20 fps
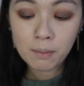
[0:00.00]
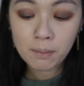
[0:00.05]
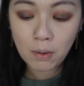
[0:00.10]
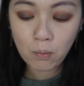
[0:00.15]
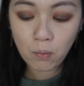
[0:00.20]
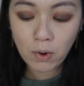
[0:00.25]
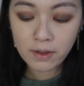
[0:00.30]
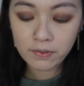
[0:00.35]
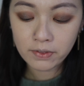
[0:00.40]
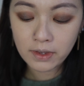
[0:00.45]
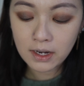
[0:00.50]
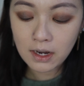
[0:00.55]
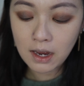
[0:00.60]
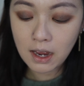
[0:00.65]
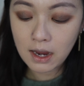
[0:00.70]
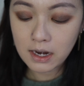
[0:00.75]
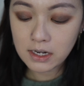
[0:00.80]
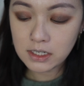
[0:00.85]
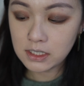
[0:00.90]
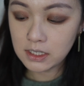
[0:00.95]
But one thing
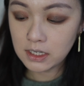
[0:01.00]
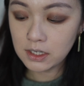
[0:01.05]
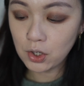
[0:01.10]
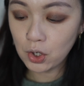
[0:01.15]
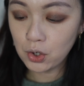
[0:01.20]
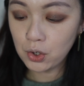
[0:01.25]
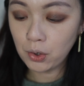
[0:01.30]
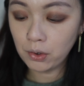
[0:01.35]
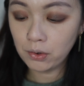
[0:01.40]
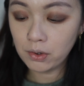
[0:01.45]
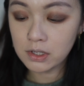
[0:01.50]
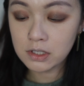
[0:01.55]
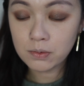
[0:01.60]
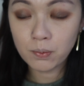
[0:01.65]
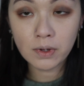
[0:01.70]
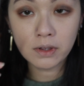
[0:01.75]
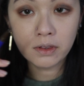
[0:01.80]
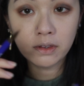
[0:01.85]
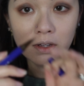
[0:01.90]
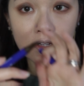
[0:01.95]
I did notice
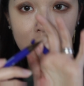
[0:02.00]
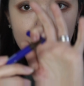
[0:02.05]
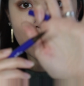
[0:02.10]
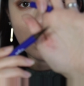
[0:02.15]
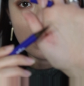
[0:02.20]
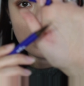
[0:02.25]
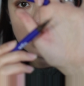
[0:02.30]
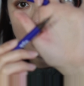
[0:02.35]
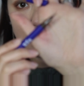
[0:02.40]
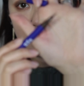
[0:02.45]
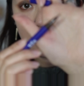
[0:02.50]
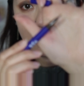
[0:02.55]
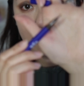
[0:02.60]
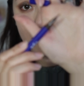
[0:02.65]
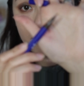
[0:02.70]
with this particular